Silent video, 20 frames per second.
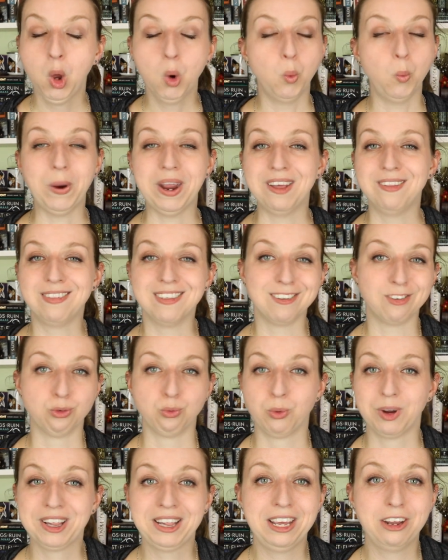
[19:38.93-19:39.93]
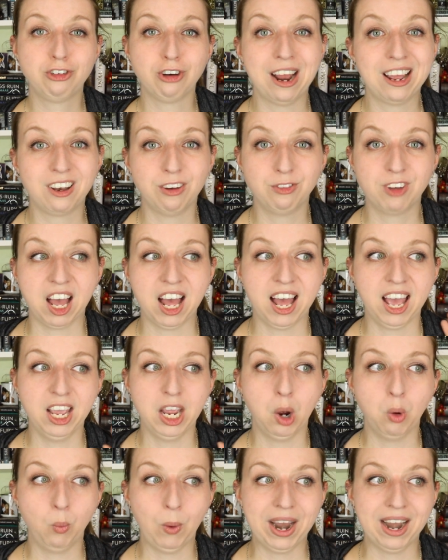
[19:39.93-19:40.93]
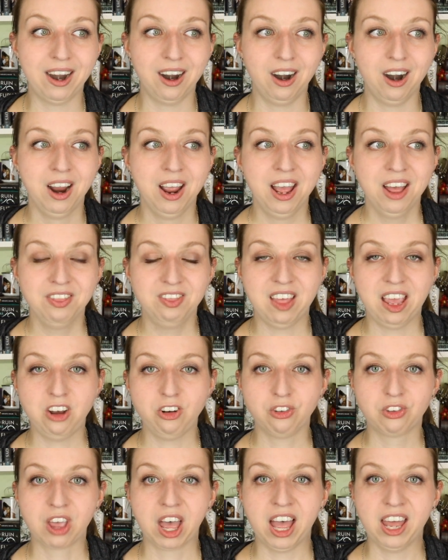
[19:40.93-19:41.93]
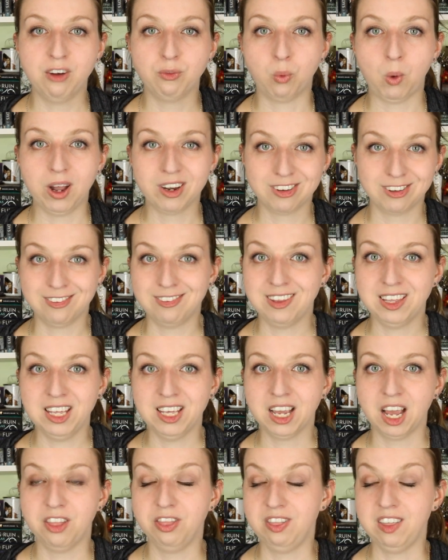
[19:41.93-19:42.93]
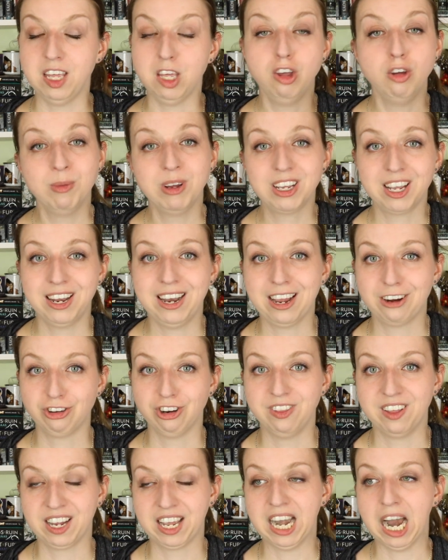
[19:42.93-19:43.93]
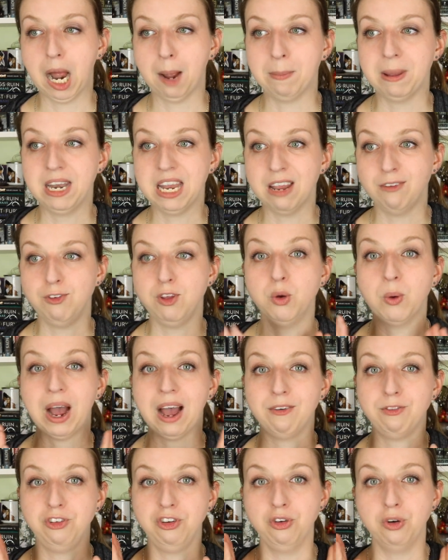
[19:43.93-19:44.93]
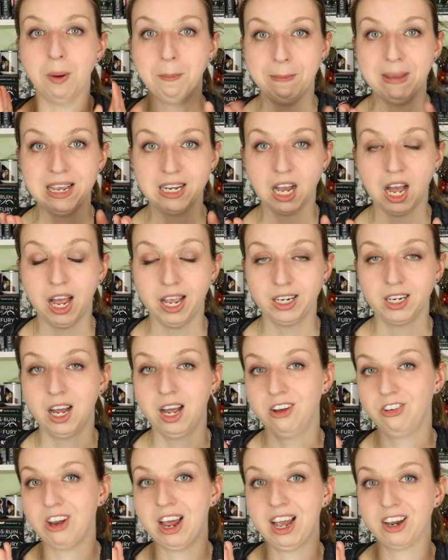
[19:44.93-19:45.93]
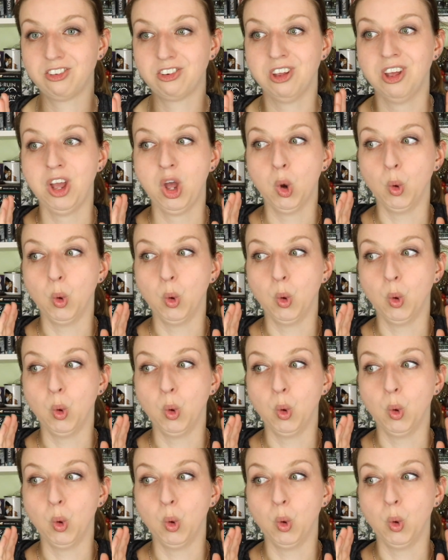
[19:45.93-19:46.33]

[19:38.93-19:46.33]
with this really attractive guy where they just kind of want to see the human connection that can happen if you have to make eye contact